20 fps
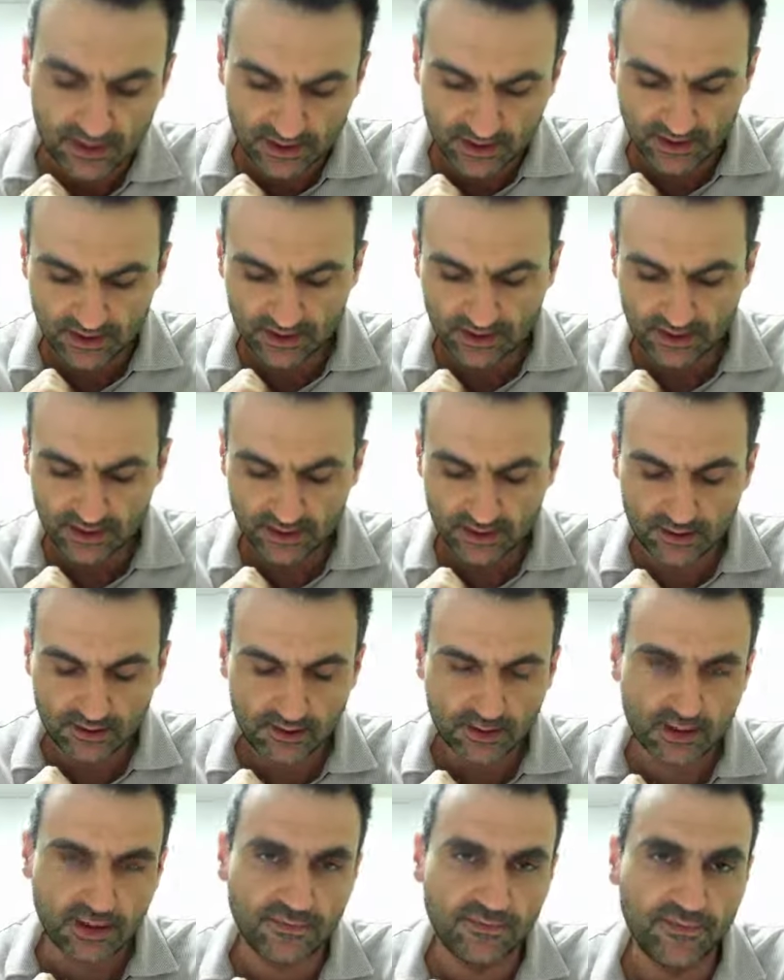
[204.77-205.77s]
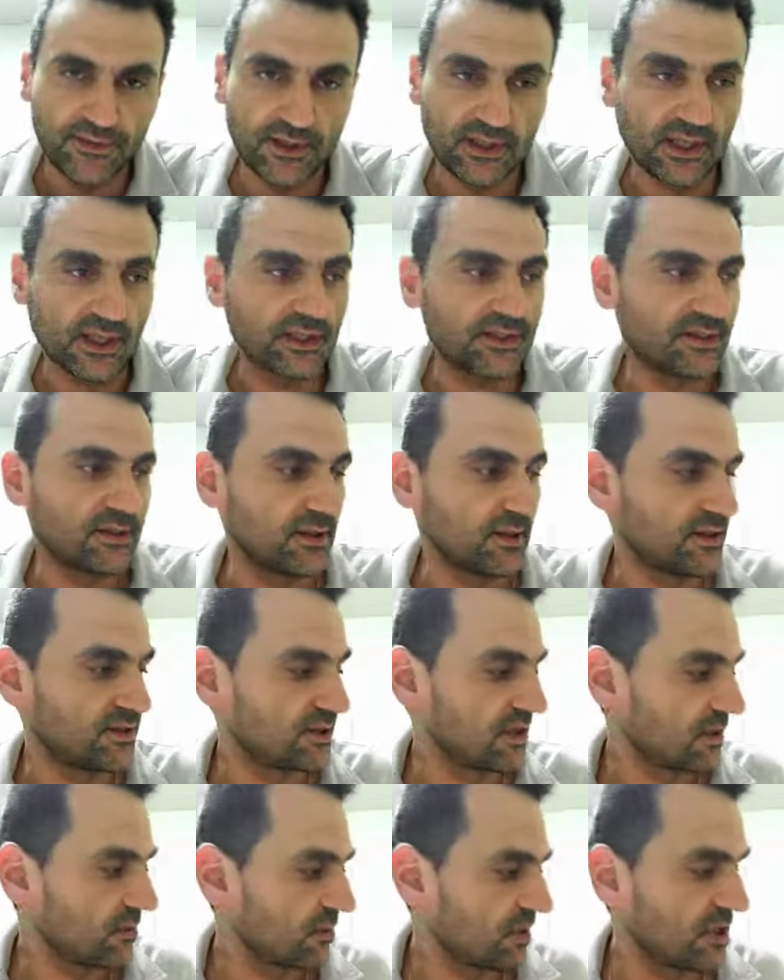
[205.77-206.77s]
If you go to his
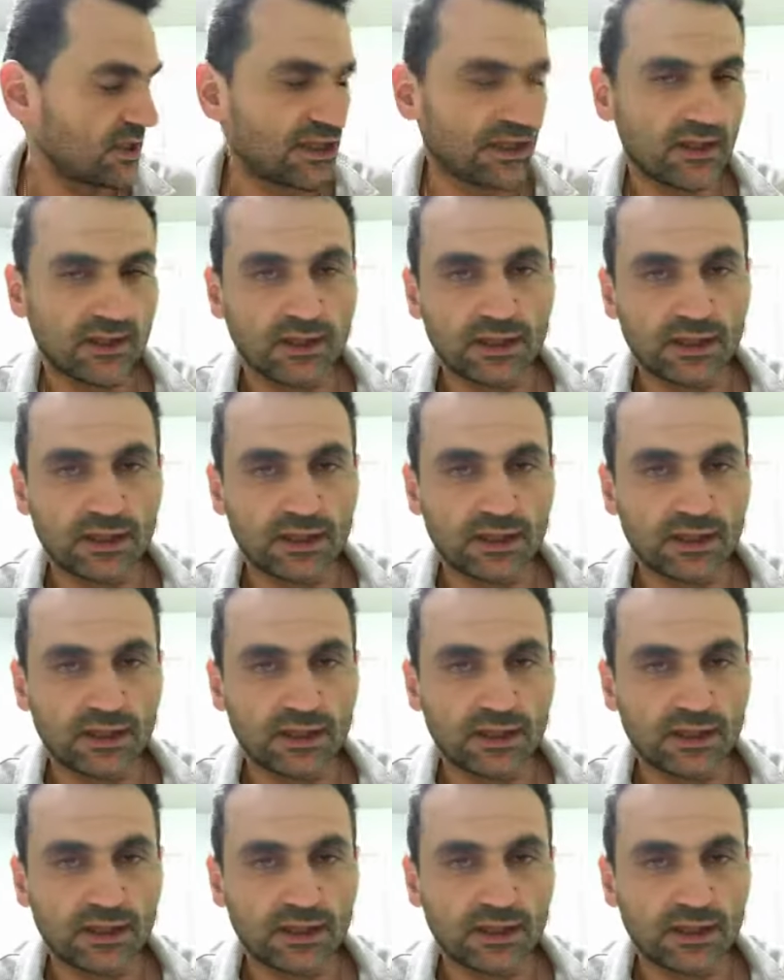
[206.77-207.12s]
seminar,